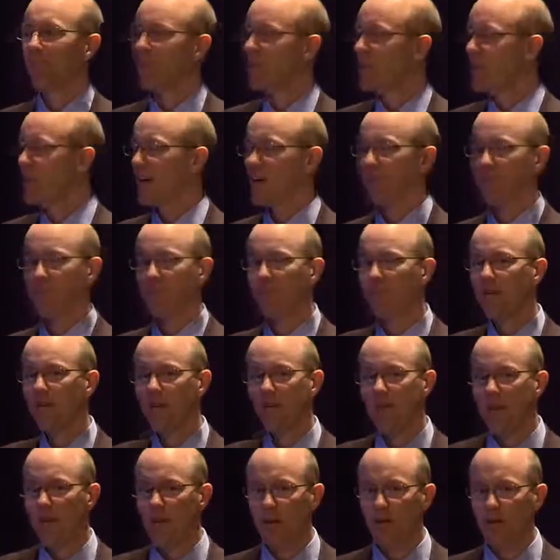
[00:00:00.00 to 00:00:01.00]
Now, there's a fair
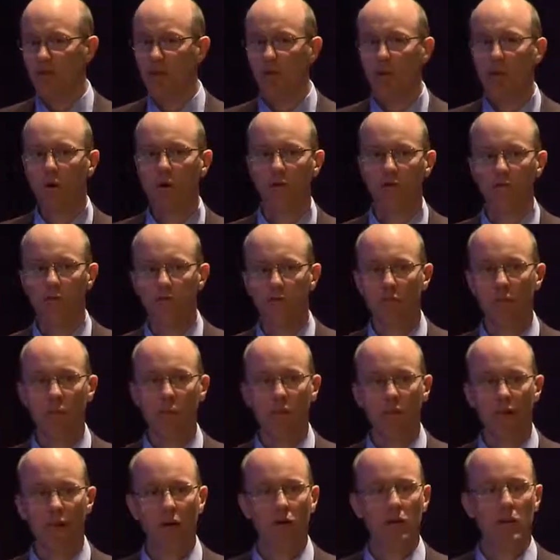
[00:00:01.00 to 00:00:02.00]
amount of nuance and
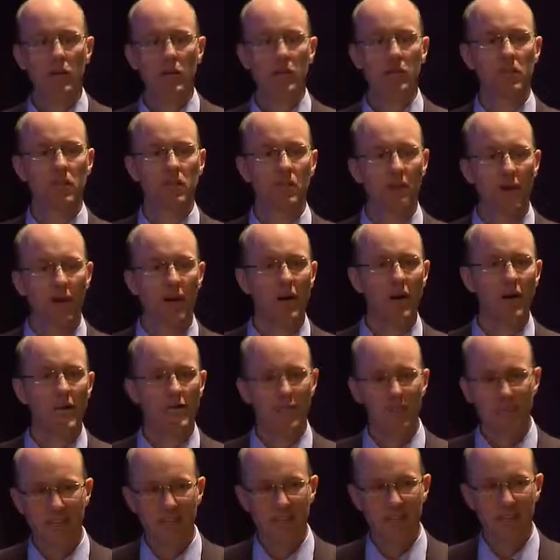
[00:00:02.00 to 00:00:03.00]
detail in each of the
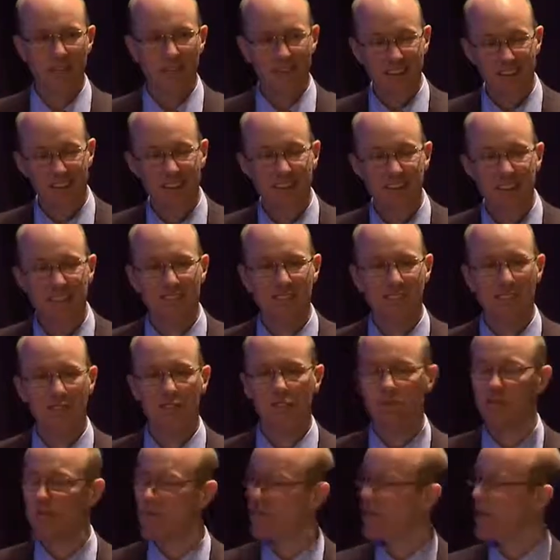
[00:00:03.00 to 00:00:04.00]
biases, each of the clusters, I
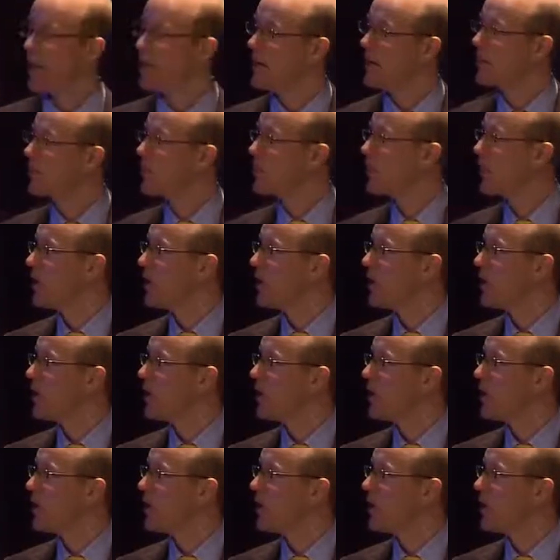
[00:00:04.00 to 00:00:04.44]
should say.